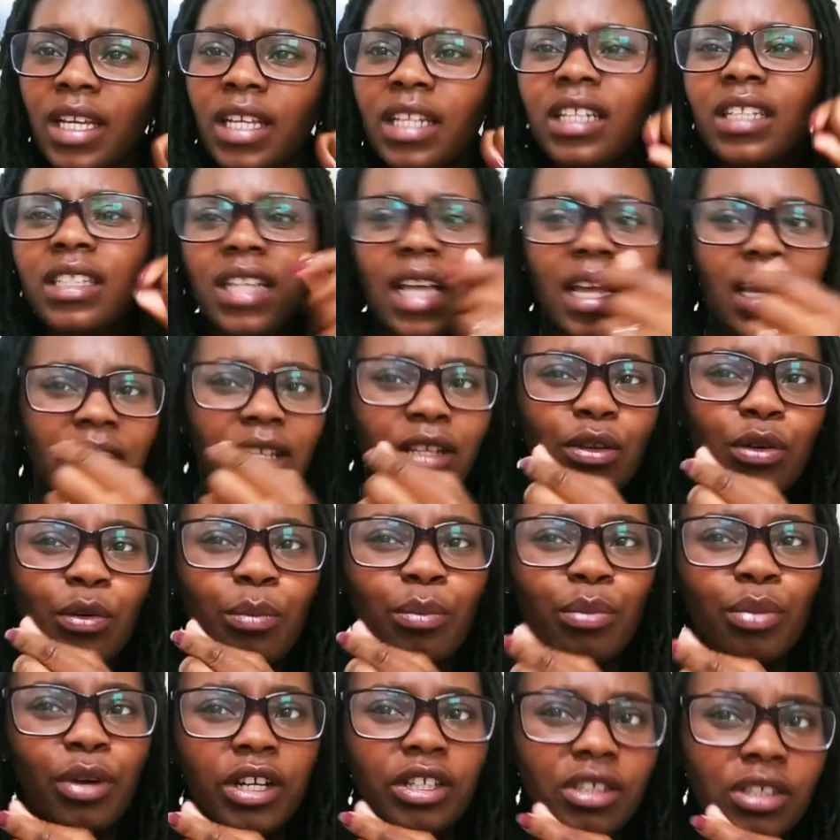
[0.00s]
It looks like a little
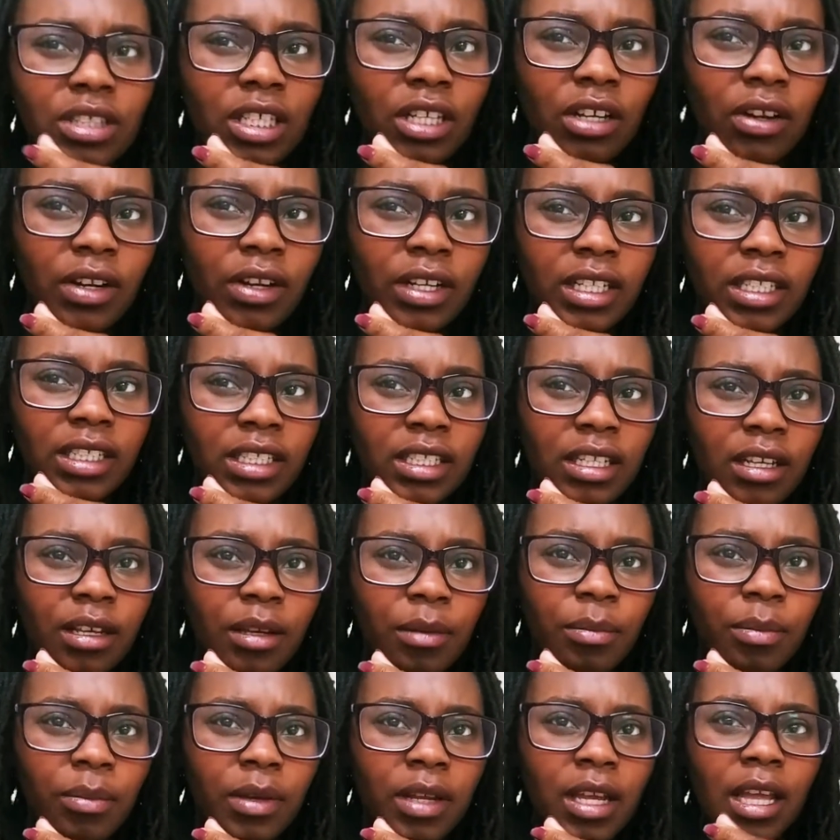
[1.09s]
brush thing on the
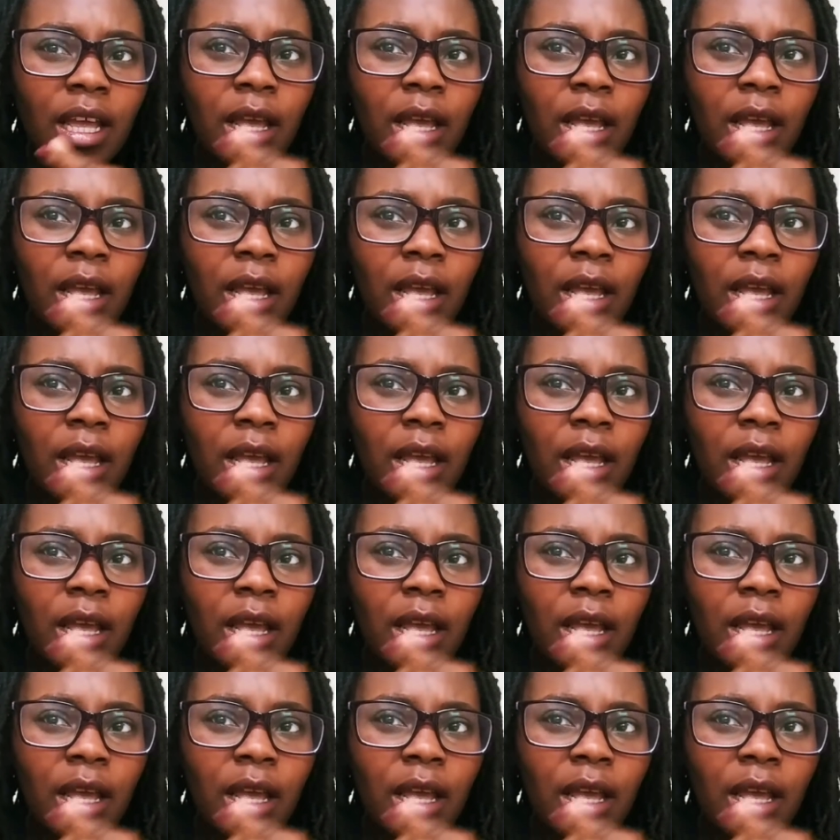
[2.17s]
tip,